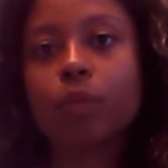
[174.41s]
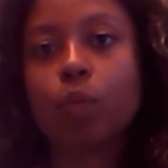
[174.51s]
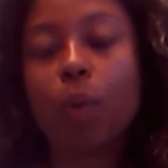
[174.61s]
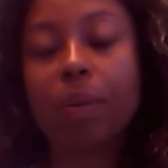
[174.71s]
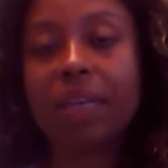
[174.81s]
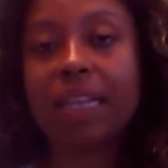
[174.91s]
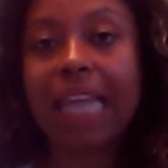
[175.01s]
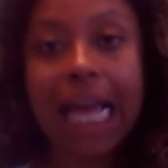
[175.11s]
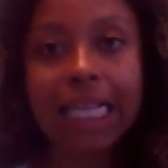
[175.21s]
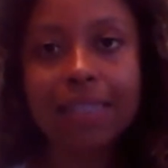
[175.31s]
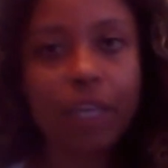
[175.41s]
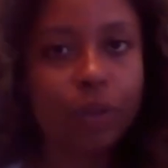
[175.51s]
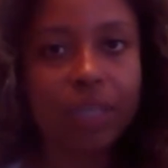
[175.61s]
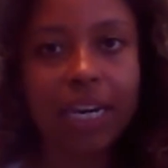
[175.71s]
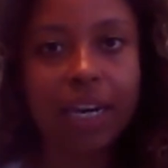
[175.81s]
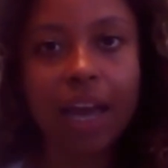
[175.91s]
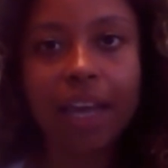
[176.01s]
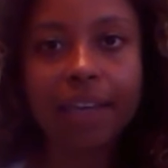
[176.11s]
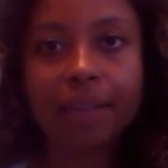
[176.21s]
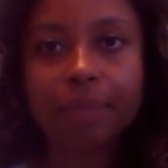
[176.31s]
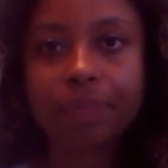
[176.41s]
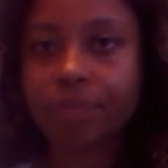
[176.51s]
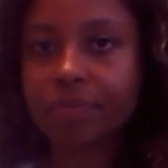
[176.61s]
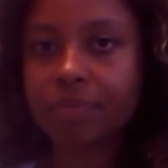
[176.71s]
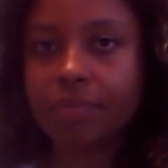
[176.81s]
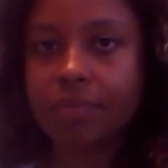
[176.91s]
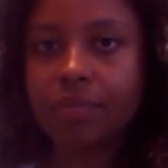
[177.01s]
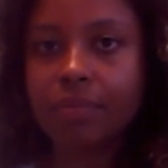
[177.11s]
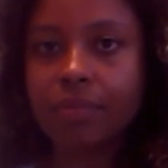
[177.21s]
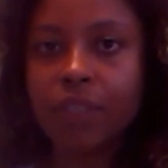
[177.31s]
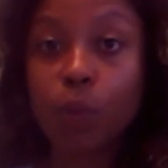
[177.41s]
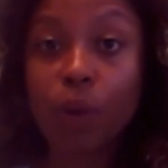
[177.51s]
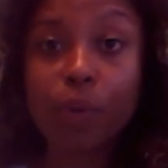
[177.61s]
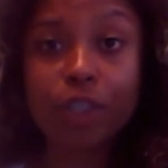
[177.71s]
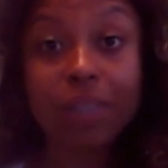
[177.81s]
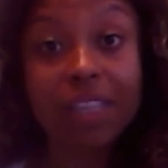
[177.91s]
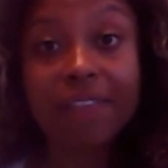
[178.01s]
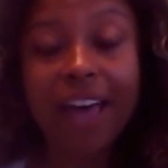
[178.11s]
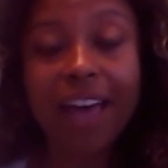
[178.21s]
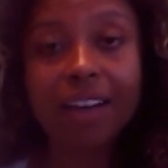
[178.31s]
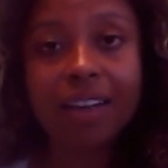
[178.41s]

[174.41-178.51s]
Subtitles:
What would be the last thing you did at night? Where would you live at?